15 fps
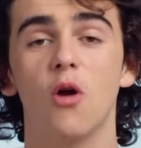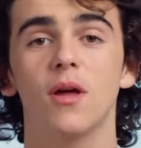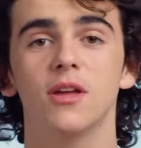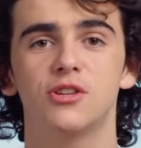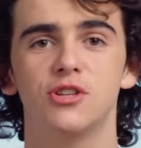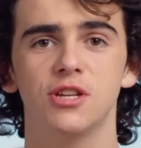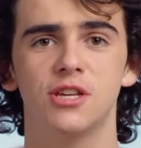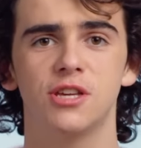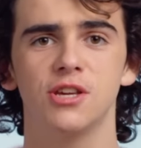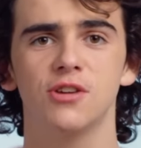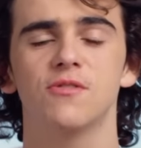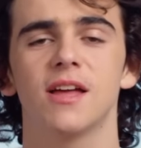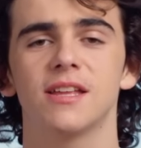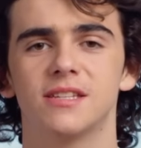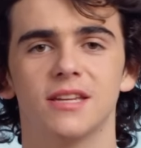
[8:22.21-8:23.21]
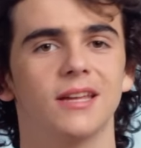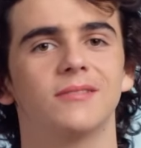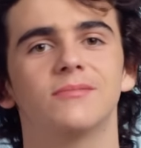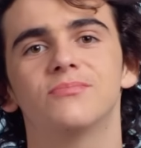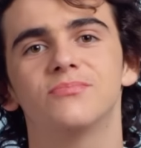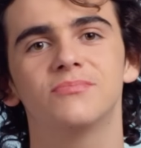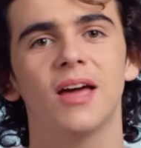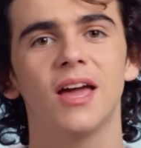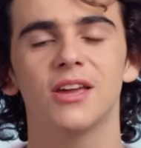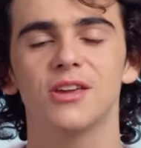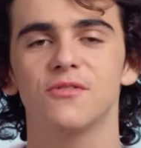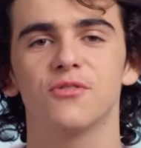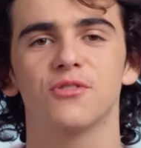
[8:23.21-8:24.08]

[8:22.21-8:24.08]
All right, GQ, that's it. Thank you